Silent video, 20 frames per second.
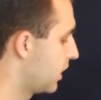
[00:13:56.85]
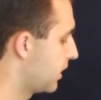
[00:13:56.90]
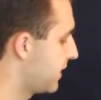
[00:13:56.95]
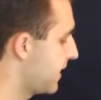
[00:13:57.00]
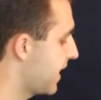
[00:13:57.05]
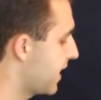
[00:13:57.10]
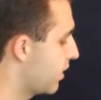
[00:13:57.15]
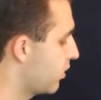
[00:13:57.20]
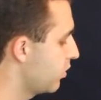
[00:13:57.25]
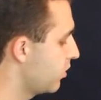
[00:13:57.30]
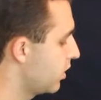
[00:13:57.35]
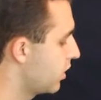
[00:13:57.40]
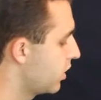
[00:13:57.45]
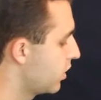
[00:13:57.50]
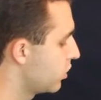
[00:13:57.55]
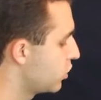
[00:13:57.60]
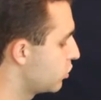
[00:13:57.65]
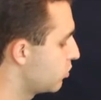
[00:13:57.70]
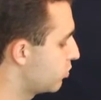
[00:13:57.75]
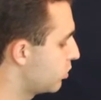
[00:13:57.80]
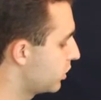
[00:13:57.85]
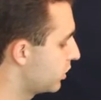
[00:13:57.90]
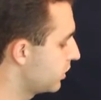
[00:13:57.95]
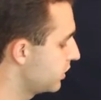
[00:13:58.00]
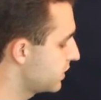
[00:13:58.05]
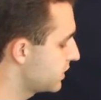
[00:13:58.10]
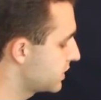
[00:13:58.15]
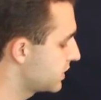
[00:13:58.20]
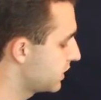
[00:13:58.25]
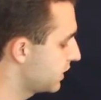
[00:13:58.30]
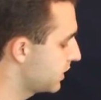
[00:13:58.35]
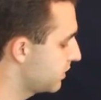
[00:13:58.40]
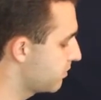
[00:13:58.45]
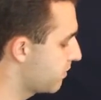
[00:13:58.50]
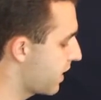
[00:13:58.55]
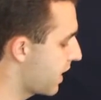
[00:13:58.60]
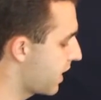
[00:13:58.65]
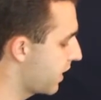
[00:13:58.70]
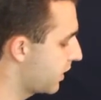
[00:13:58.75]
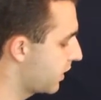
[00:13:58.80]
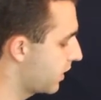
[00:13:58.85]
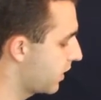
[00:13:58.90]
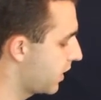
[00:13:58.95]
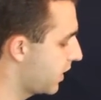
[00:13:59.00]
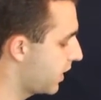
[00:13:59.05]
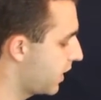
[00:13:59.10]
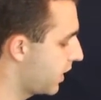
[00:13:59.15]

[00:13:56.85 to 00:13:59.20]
Now, you pull the sling back,